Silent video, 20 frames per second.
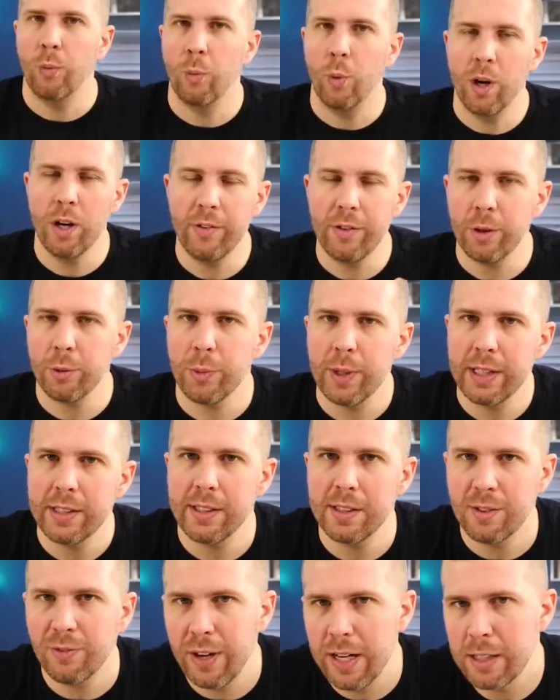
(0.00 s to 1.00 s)
One of the
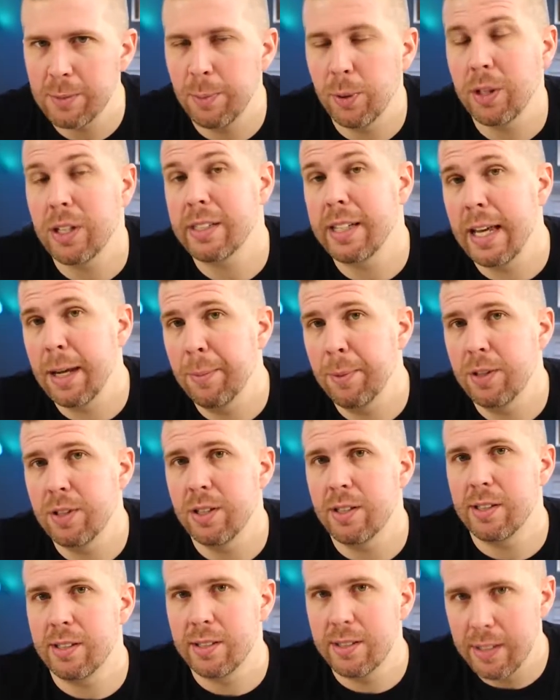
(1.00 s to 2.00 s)
reasons Facebook is able to
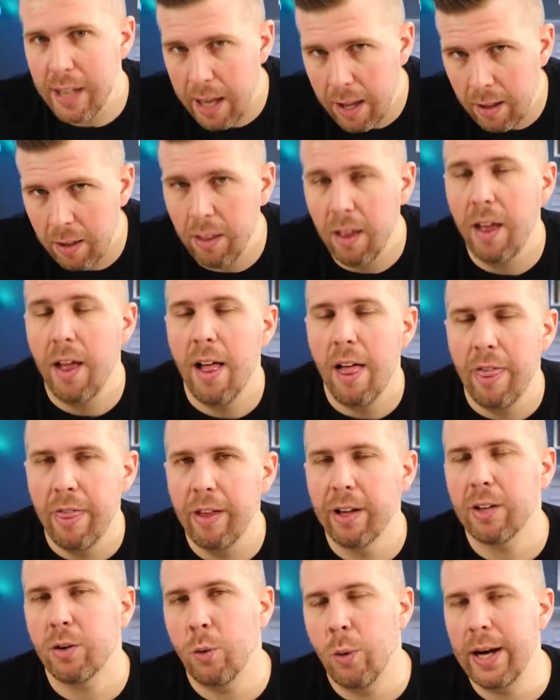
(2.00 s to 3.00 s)
sell
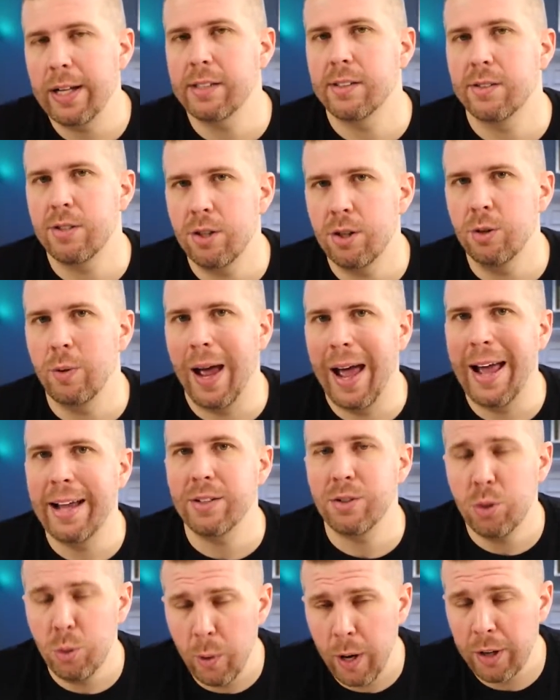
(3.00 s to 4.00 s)
the Quest 2 at
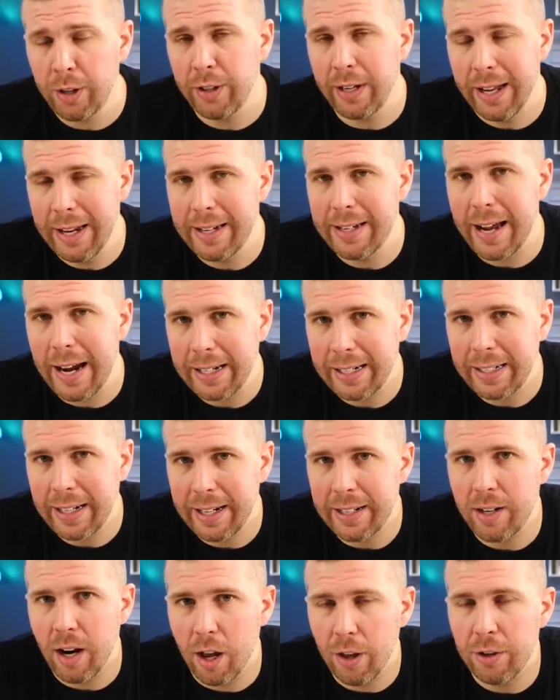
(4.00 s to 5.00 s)

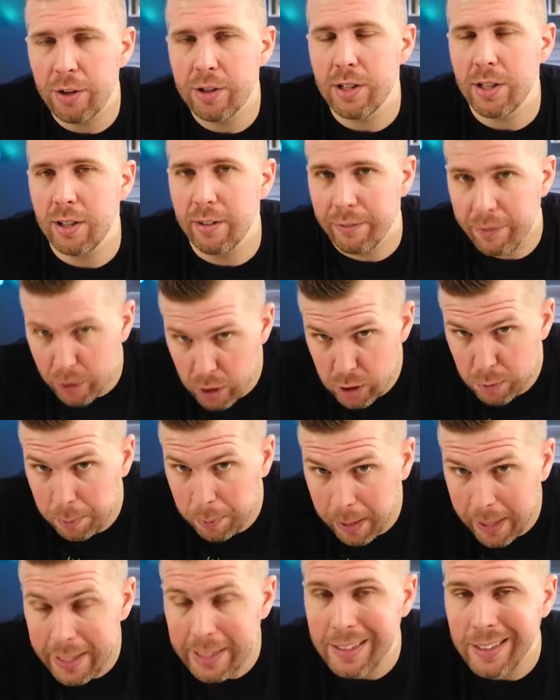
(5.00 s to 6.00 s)
$299 in the first
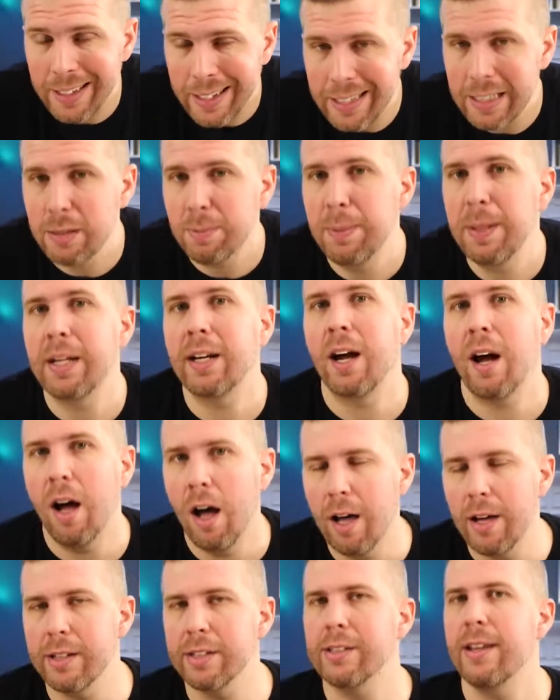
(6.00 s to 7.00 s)
place is
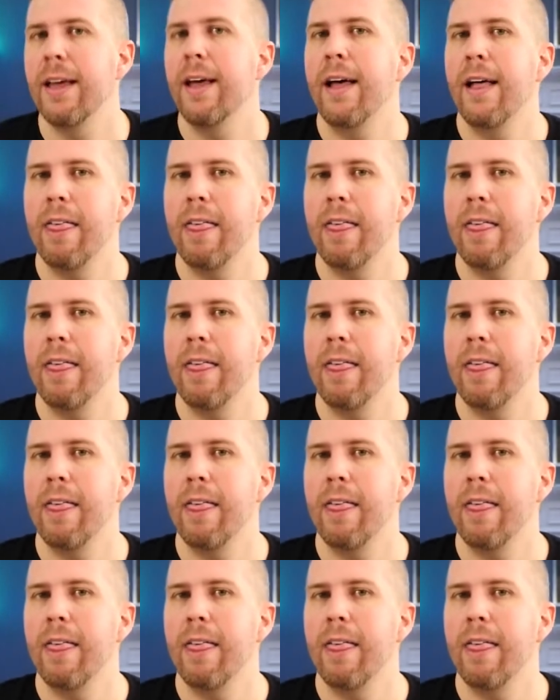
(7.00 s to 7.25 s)
because